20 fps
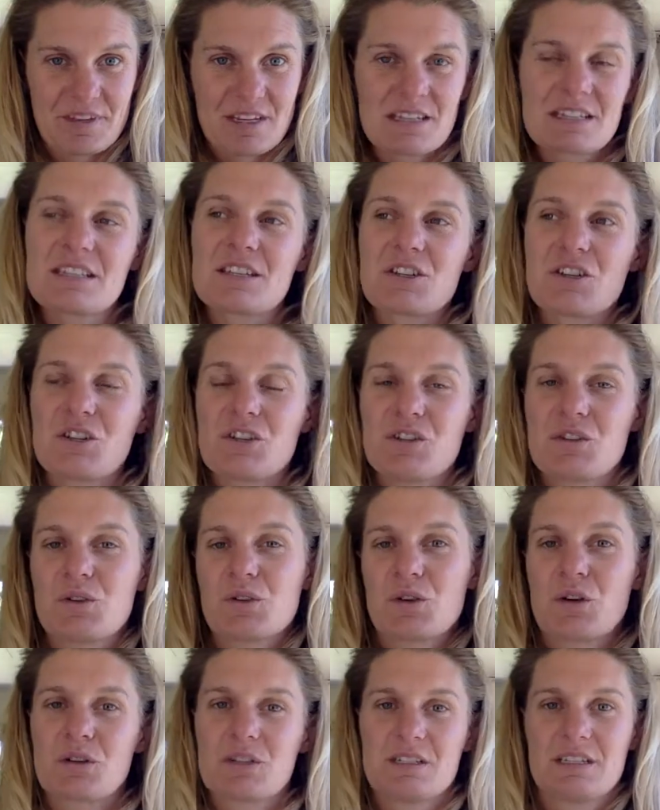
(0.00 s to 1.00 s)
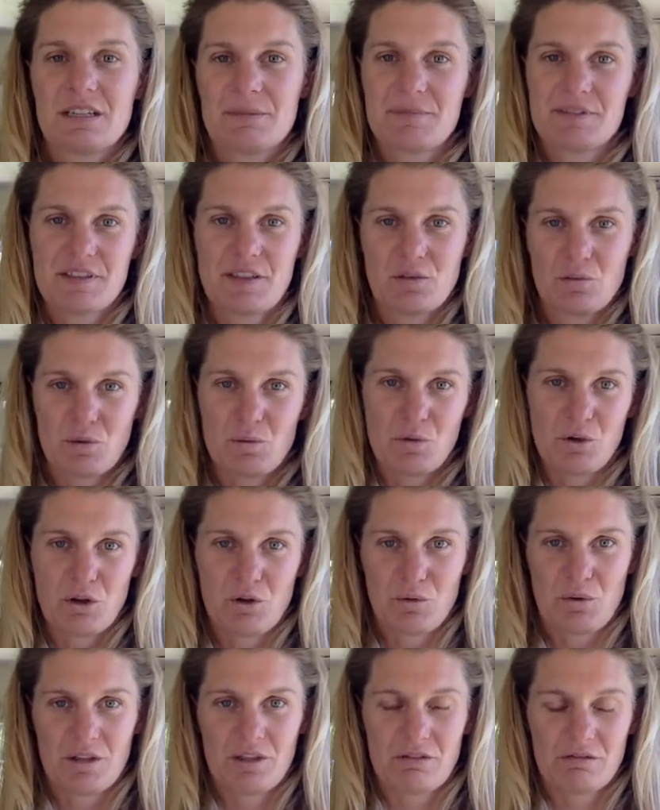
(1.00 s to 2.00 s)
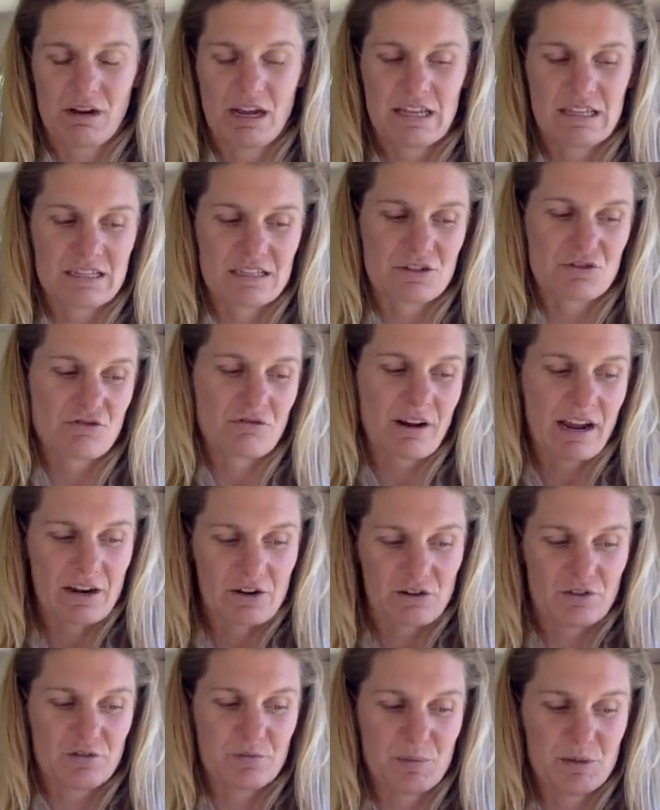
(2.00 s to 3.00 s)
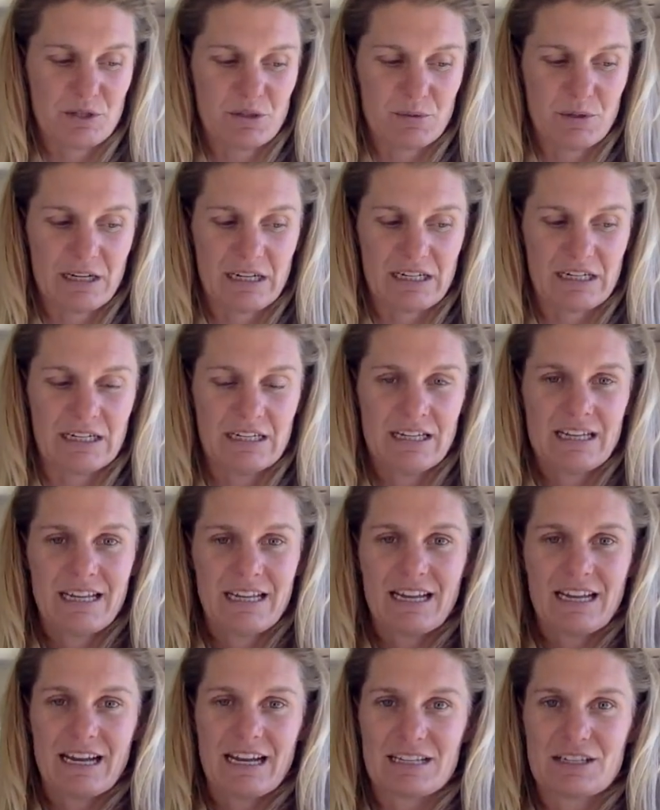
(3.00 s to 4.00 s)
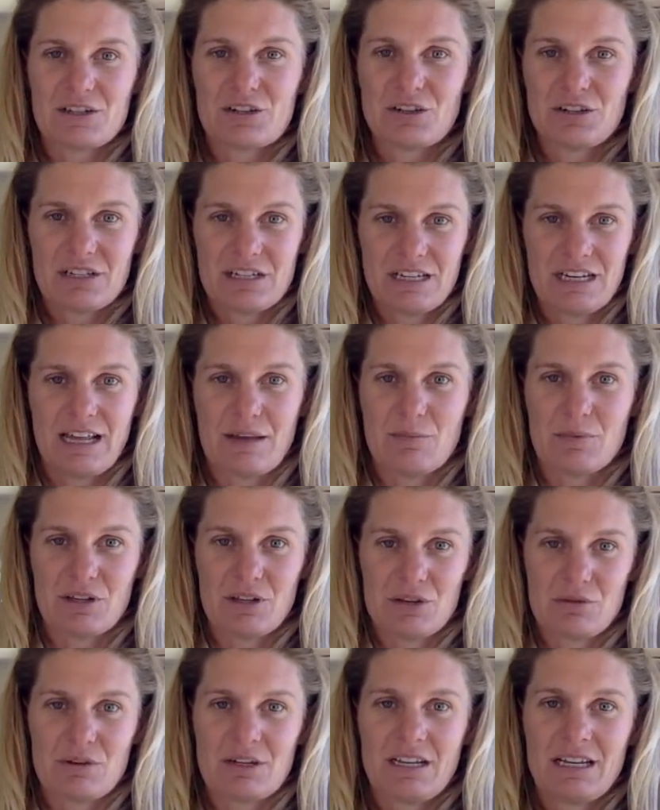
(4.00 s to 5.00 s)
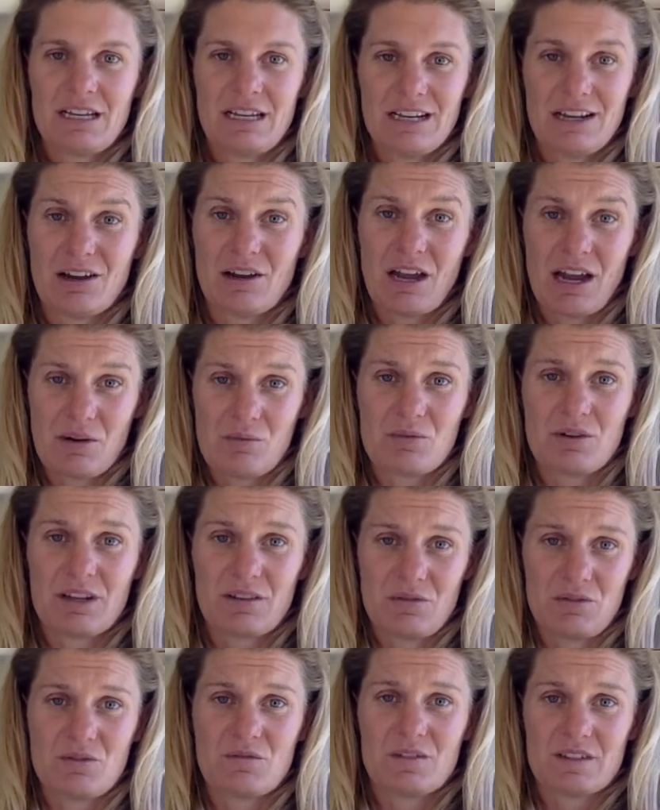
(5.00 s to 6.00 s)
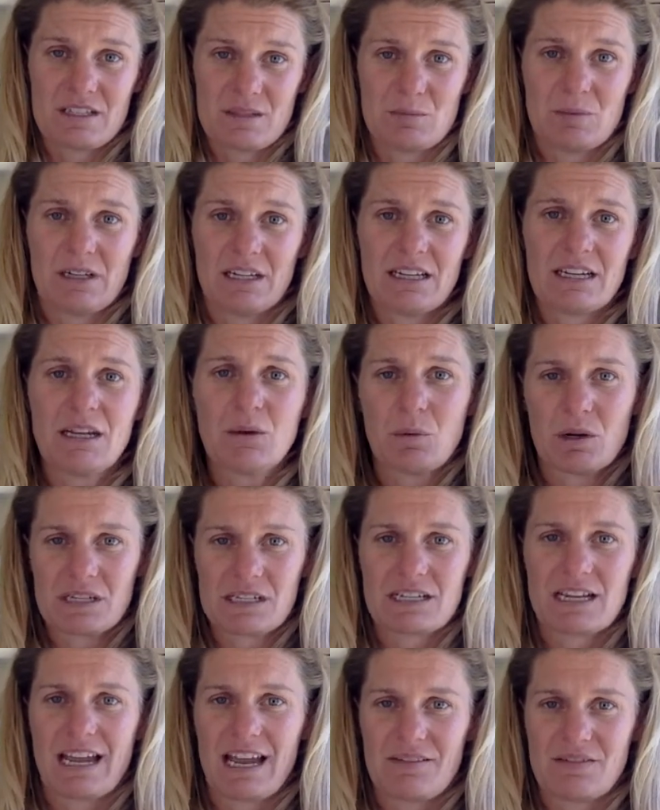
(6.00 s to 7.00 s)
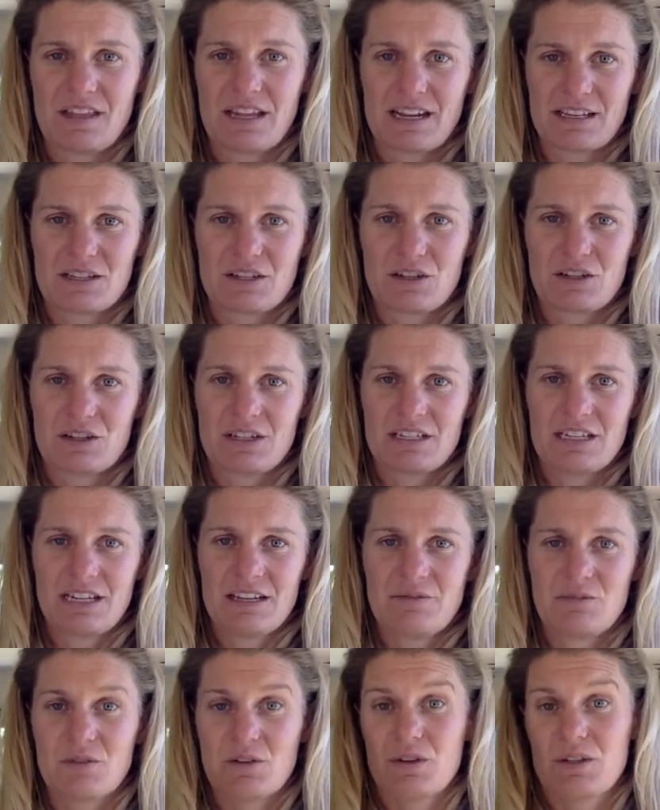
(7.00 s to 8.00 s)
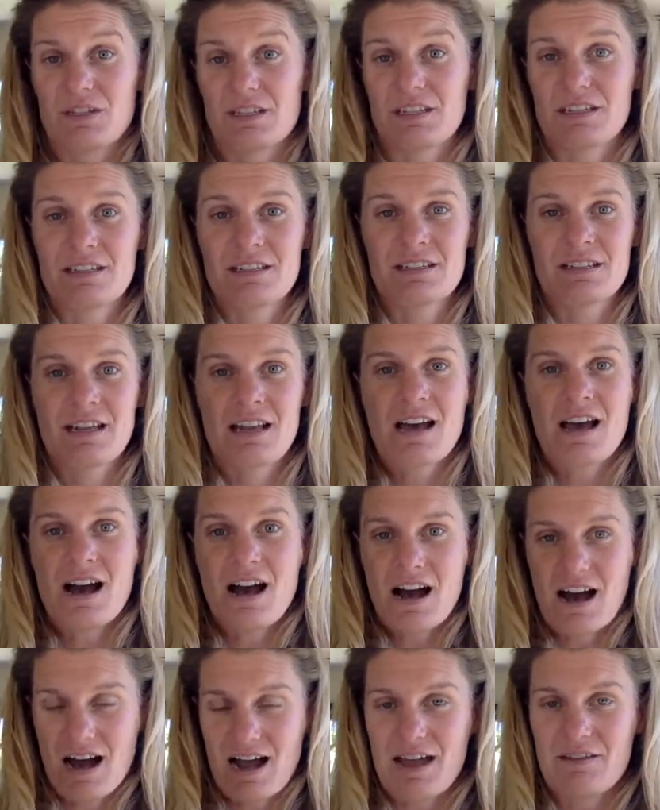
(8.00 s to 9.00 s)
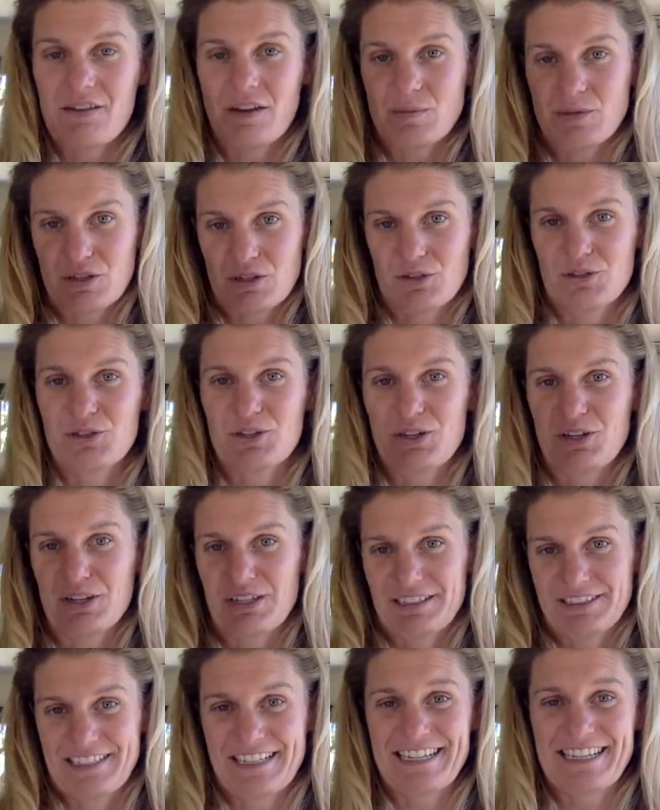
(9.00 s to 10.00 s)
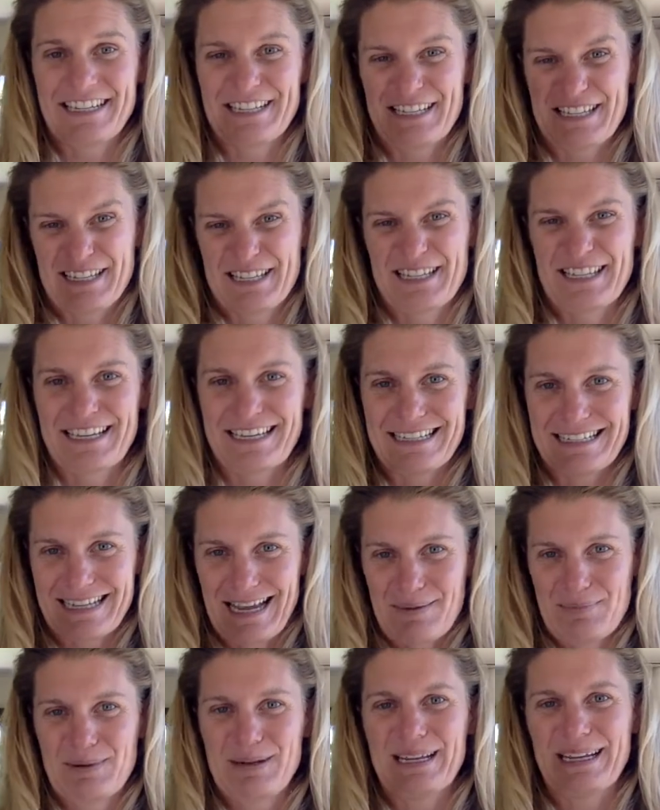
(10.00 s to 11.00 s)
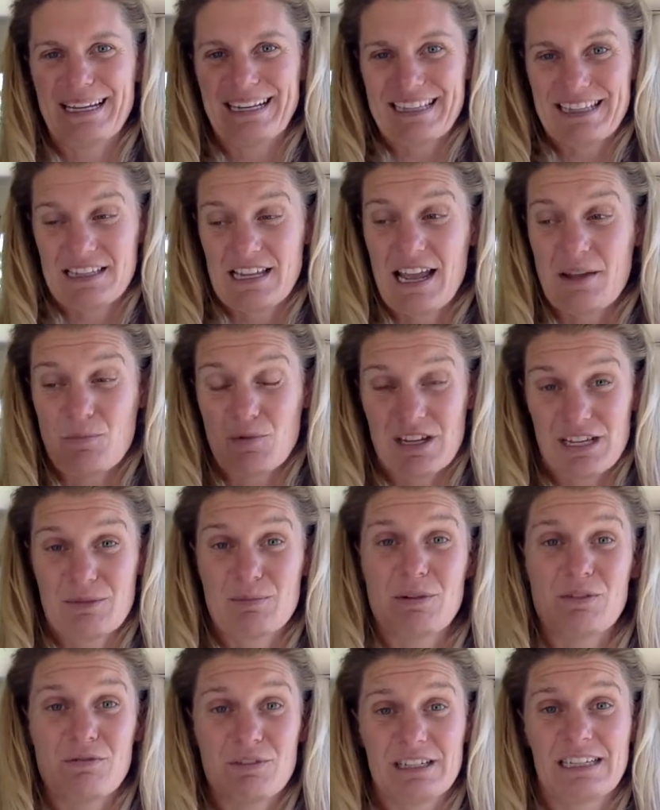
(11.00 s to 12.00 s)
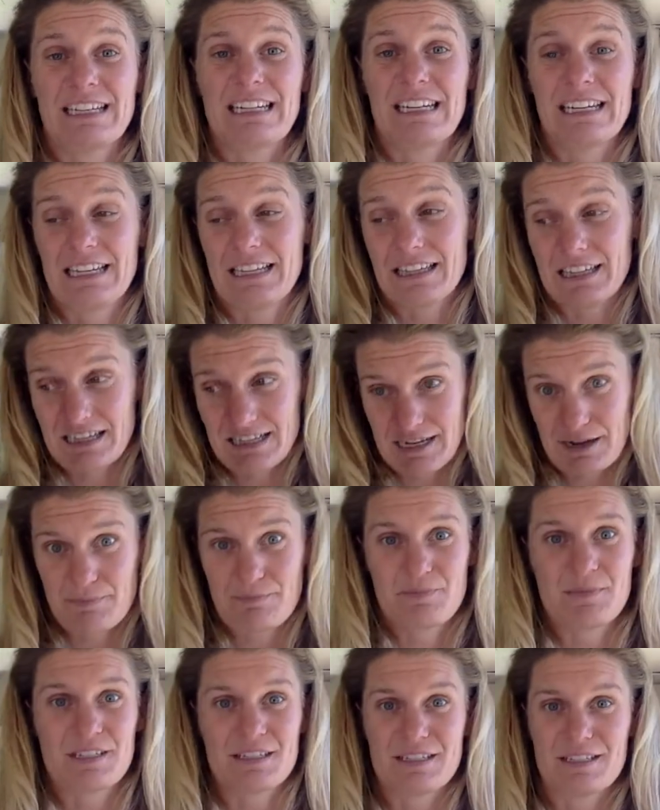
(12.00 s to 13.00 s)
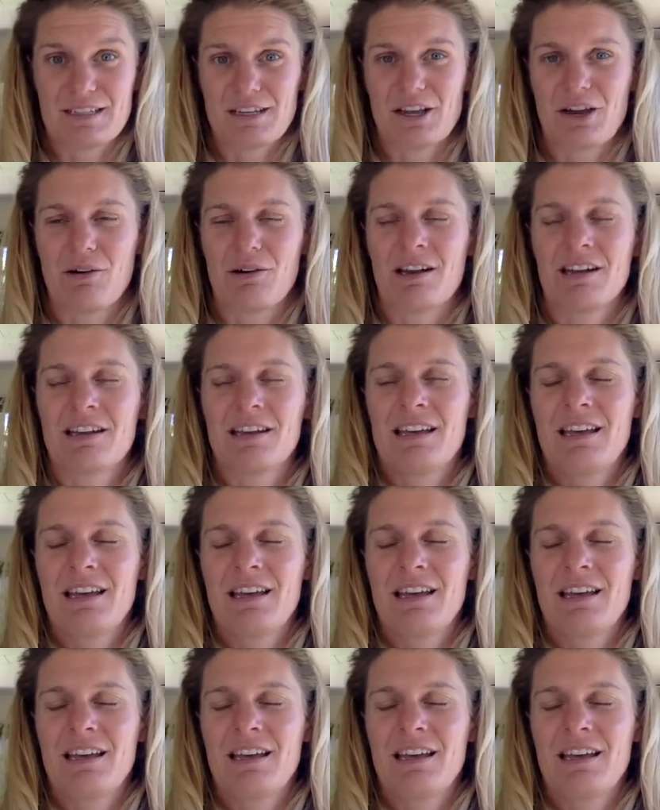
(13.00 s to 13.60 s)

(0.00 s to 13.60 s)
These are two concepts that we work with, right? This trade-off between uncertainty and ambiguity, and I will give you visibility whilst I have that uncertainty versus I have absolute certainty that this thing is happening and we can be really clear that, yep, this is a goer.